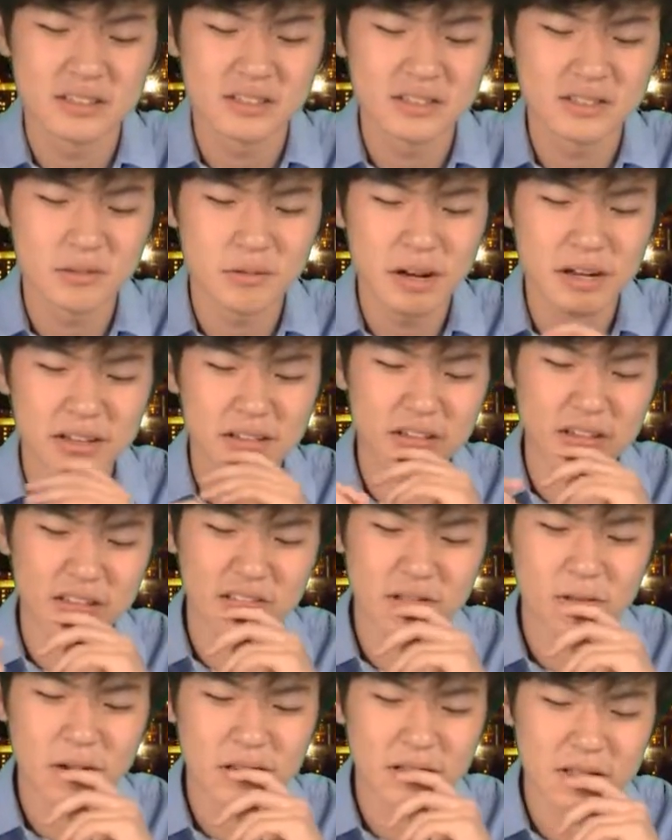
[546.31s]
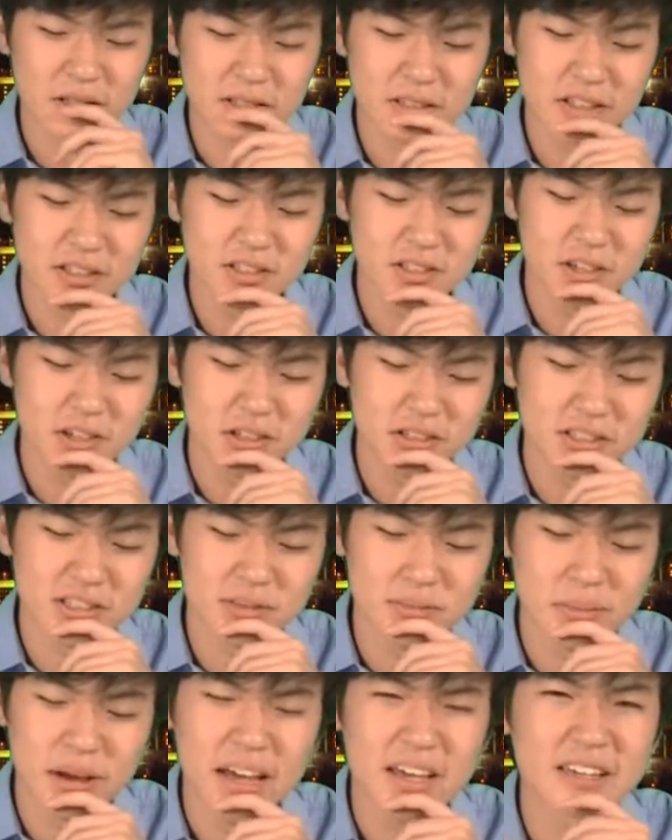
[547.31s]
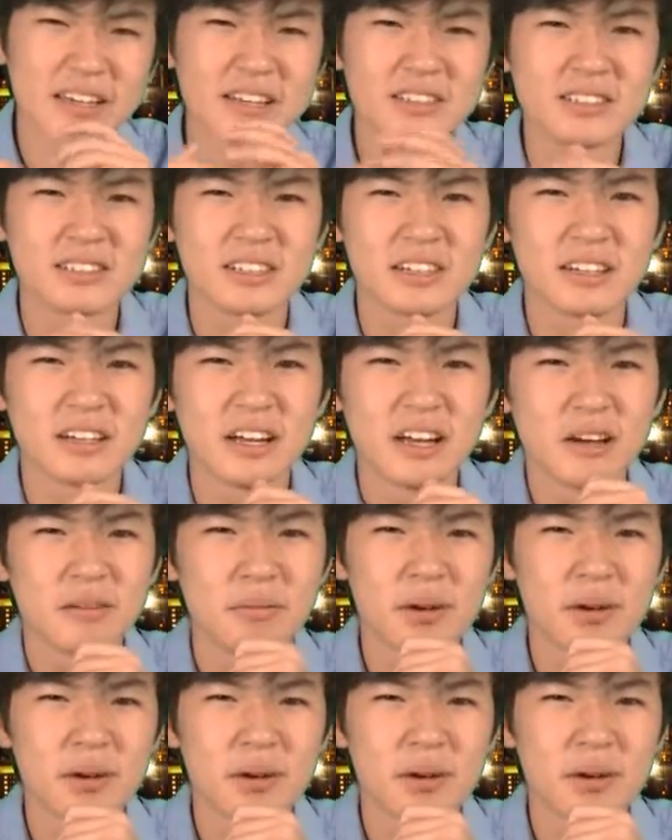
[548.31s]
It's around as tall as this mic, isn't it?